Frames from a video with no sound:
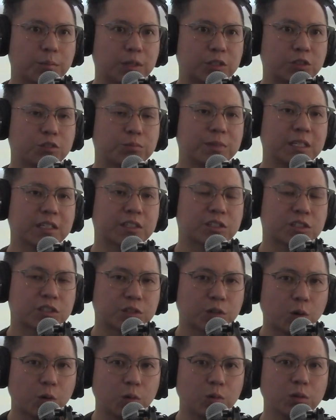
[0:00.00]
but to be a
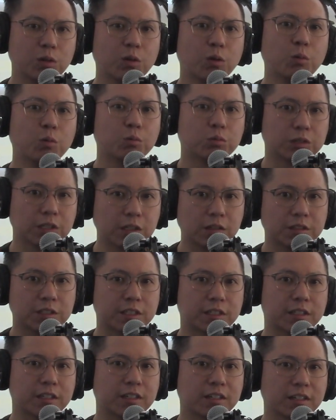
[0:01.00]
solo
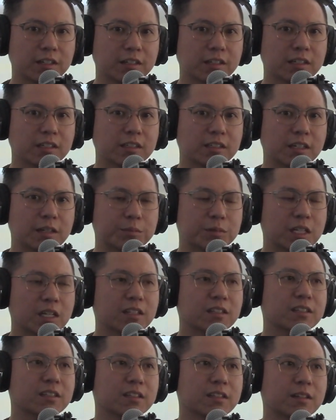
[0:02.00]
realtor, I'm
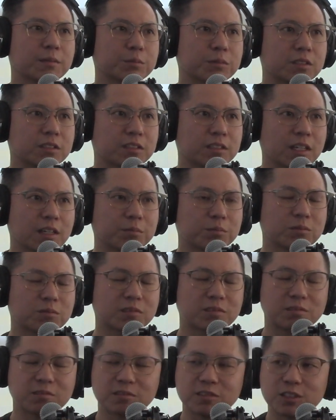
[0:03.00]

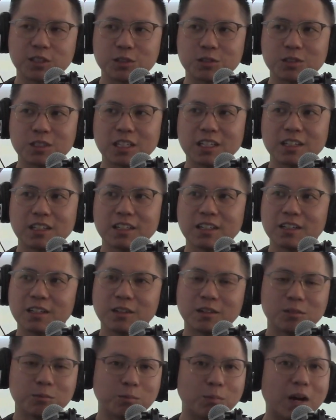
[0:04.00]
just
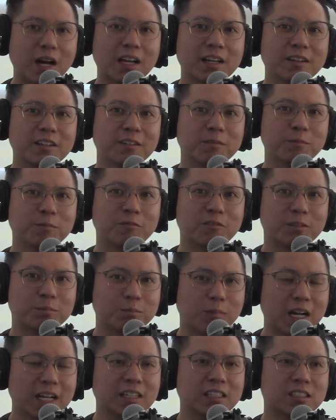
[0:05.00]

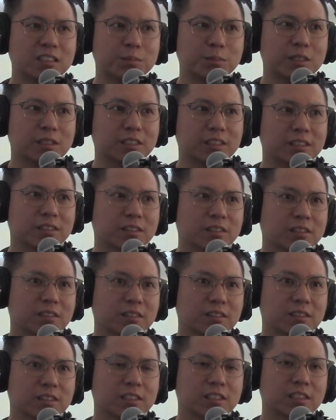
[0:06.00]
from my
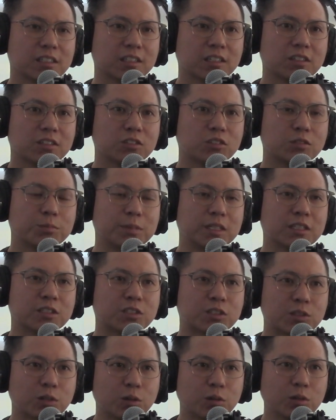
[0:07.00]
experience, to be a
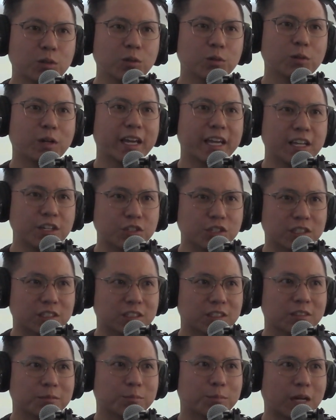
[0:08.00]
solo
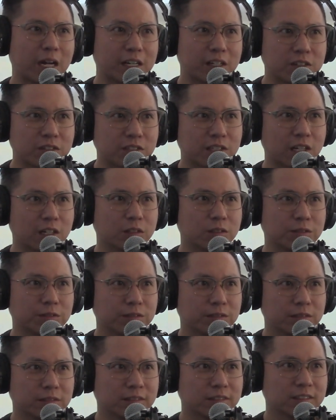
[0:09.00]
agent by yourself
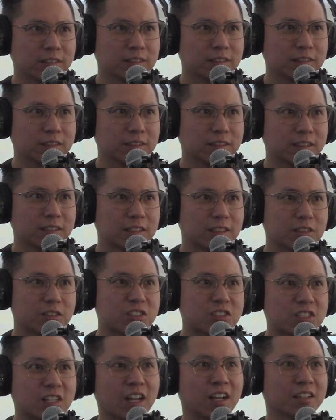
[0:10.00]

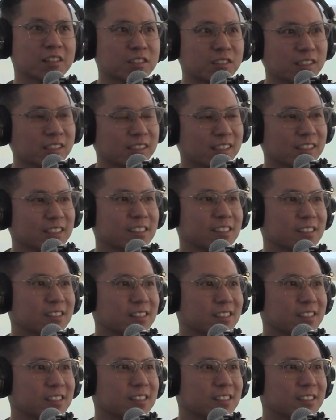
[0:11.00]
sucks.
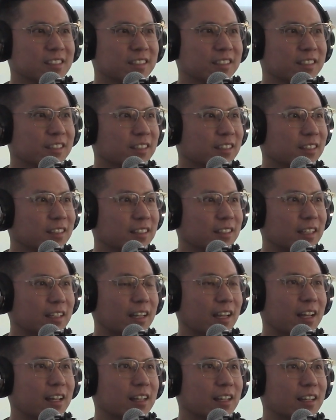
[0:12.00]

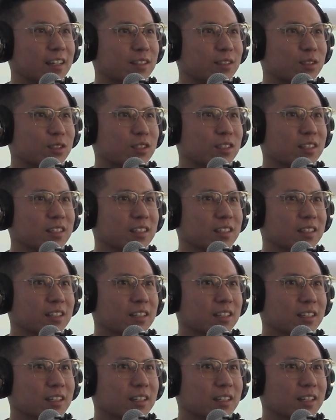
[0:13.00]
Like, it is
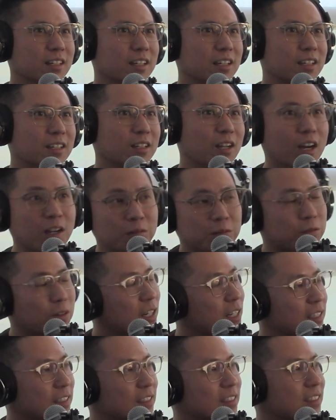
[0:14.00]
not
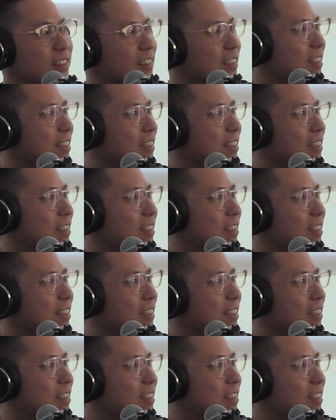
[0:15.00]
fun.